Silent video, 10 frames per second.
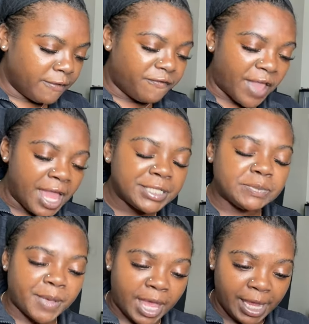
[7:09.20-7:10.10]
fast
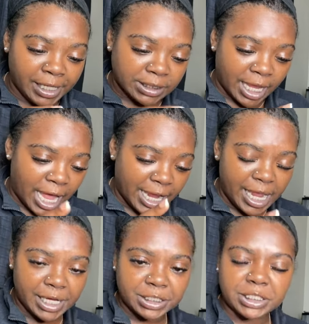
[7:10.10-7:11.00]
paced. Like I
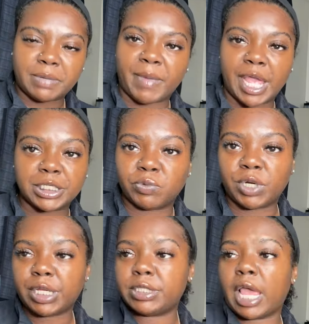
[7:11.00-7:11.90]
can't just imagine what
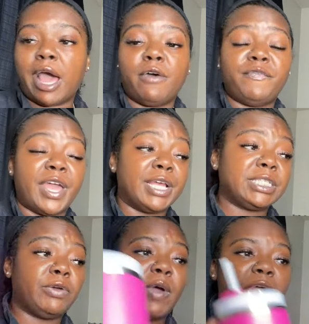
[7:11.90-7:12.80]
is how fast
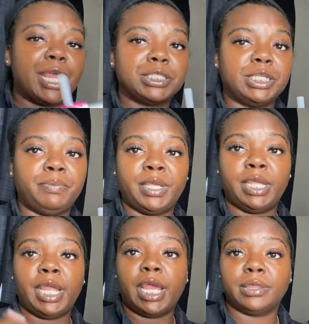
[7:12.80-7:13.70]
it will actually
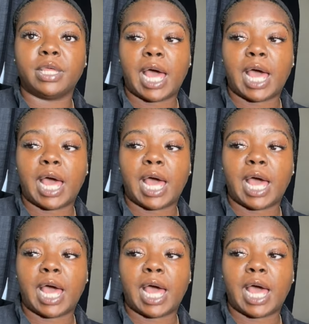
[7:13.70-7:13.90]
be in the